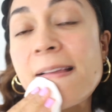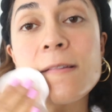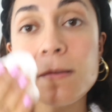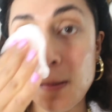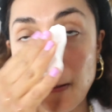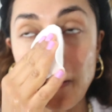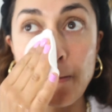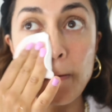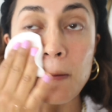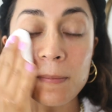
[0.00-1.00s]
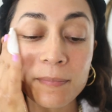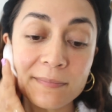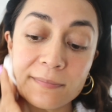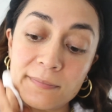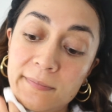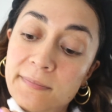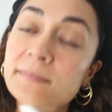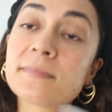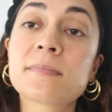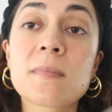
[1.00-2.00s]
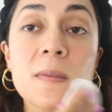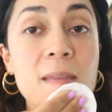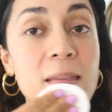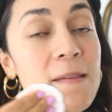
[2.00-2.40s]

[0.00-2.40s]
and vitamin C. So this is going to